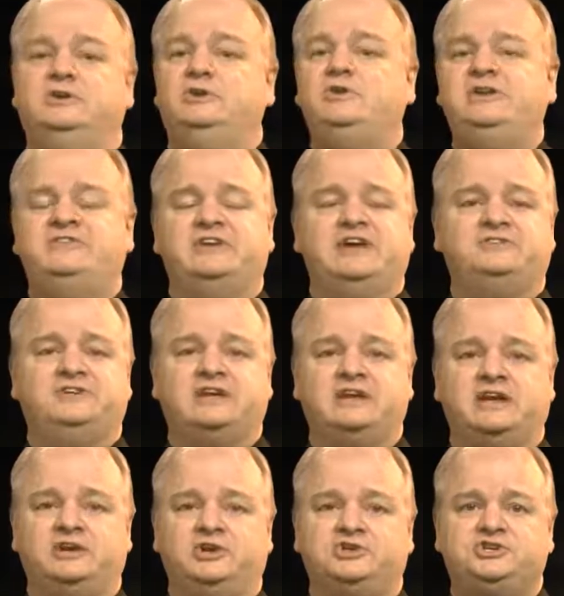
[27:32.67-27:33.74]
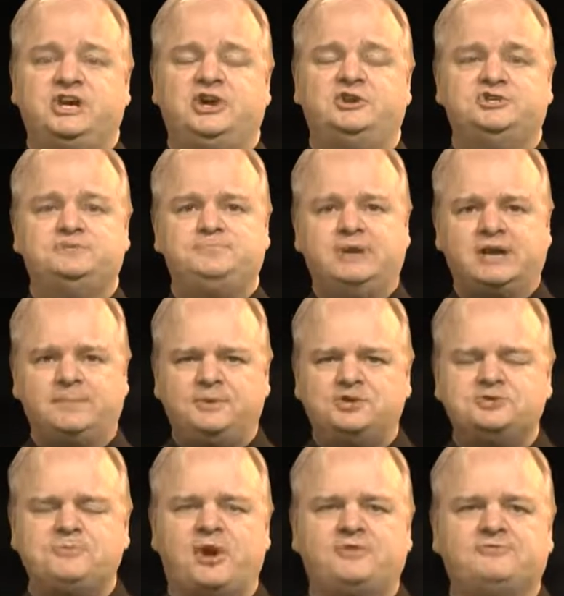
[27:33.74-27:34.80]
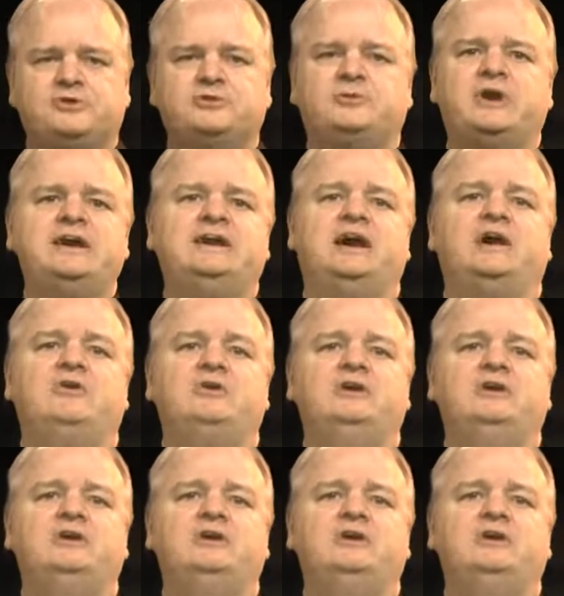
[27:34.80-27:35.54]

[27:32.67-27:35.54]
You don't even have to get out of your chair. Just pick up your smartphone right now